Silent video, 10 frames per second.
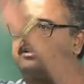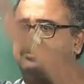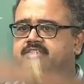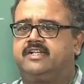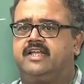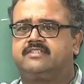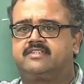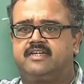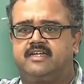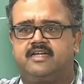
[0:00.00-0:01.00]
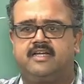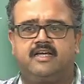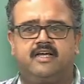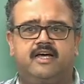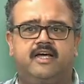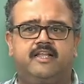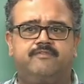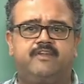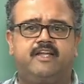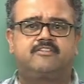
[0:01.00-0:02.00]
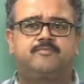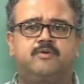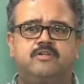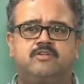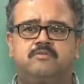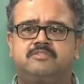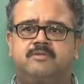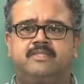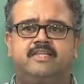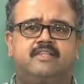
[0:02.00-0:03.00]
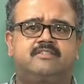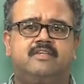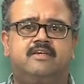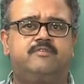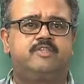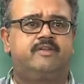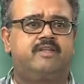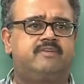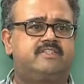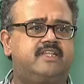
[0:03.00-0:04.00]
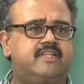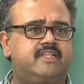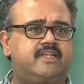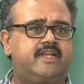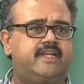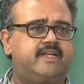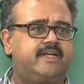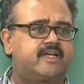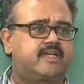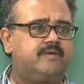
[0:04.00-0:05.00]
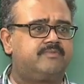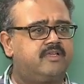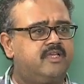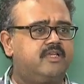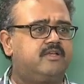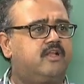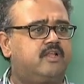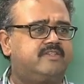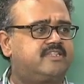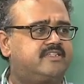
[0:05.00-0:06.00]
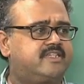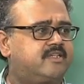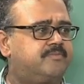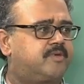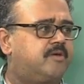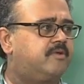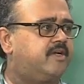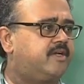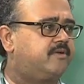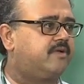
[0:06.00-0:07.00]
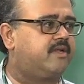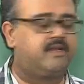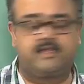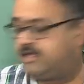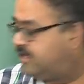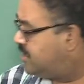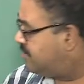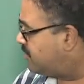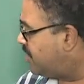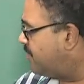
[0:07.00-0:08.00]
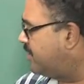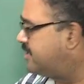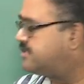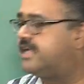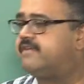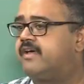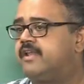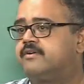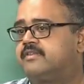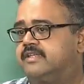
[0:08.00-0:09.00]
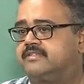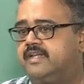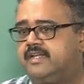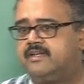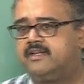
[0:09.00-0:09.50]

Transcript: the Gaussian has a infinite support, so something else which you have never seen in the training data comes, you will always assign some probability to it. But what about discrete valued things, right.